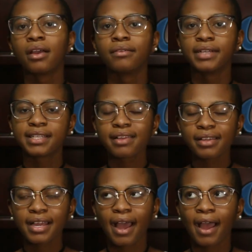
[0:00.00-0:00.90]

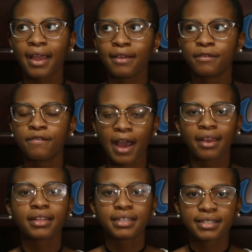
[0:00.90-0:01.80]
Recently, I
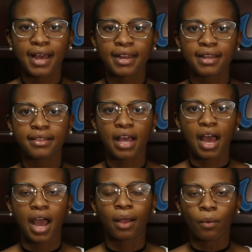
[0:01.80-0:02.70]
finally decided
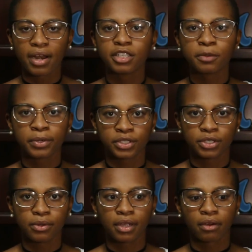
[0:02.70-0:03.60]
that I wanted to
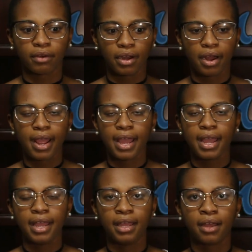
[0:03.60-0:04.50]
pursue a career
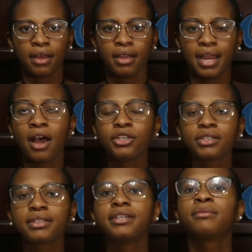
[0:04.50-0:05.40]
under
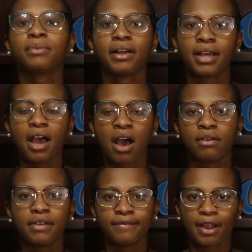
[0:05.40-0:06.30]
the umbrella
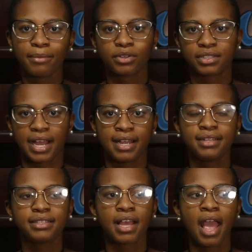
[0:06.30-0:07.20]
of environmental
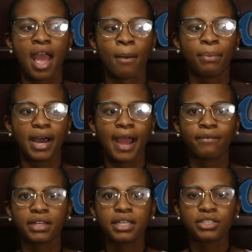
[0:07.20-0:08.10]
science, but I
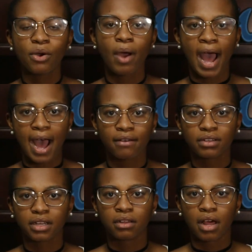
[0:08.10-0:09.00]
really don't have
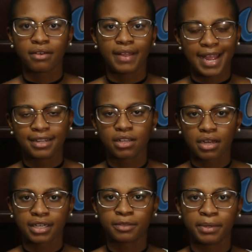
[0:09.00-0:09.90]
like a lot of
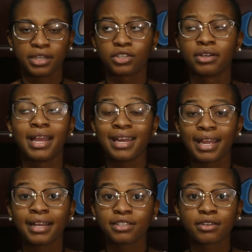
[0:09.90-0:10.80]
hands-on experience or
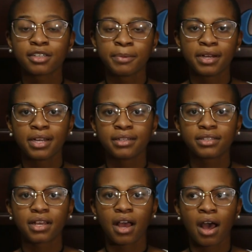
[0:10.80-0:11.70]
any hands-on experience